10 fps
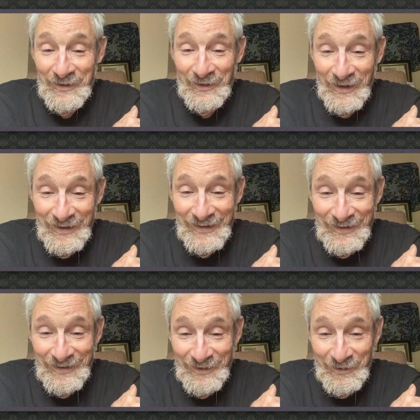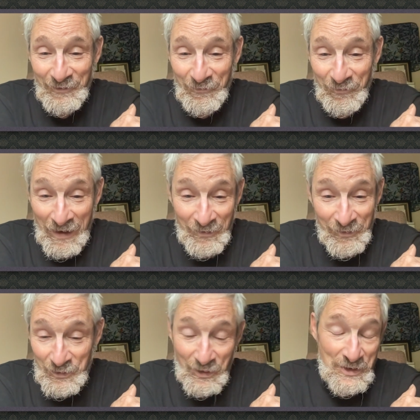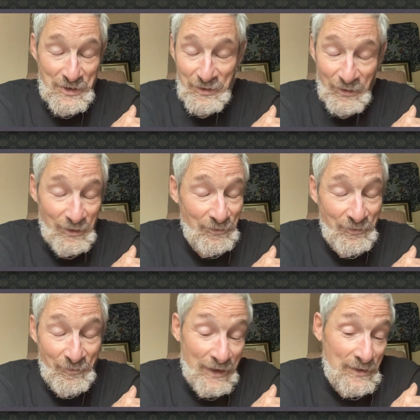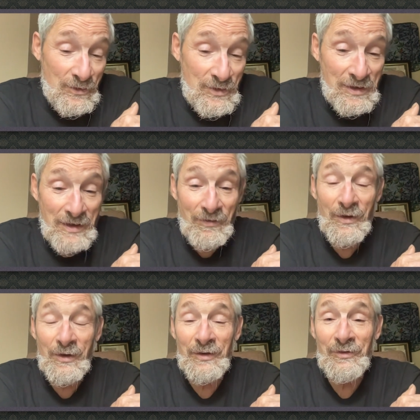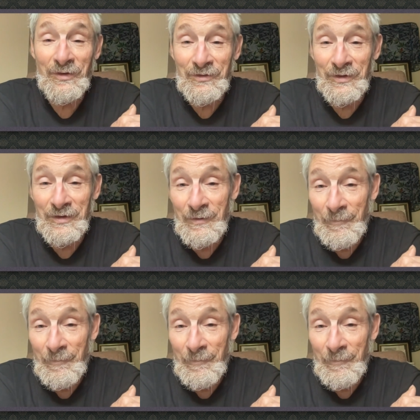You're like, you found the treasure trove that you didn't even know existed.